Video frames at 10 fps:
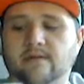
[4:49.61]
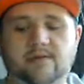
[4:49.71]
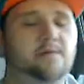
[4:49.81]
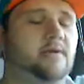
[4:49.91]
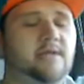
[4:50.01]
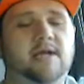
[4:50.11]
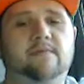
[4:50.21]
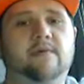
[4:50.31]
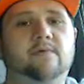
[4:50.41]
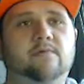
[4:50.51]
the only thing
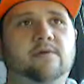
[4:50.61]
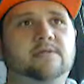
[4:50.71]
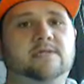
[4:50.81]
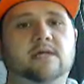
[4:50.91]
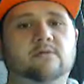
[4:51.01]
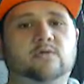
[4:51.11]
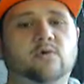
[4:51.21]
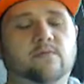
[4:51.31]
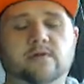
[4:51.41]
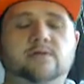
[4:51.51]
I've ever wanted since I was
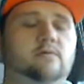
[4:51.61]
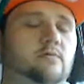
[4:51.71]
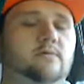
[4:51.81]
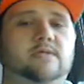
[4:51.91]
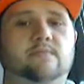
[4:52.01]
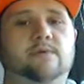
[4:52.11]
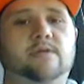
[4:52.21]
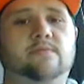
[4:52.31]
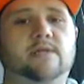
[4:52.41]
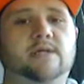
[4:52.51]
12 years old was to be
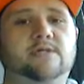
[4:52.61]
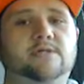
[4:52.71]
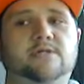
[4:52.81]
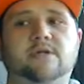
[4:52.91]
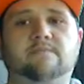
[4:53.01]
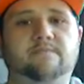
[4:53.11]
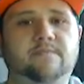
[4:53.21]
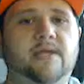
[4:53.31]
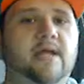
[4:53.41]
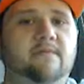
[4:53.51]
in a relationship
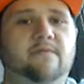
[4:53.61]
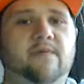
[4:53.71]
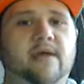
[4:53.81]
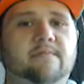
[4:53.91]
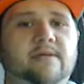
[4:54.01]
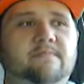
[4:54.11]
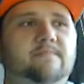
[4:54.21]
and have a family.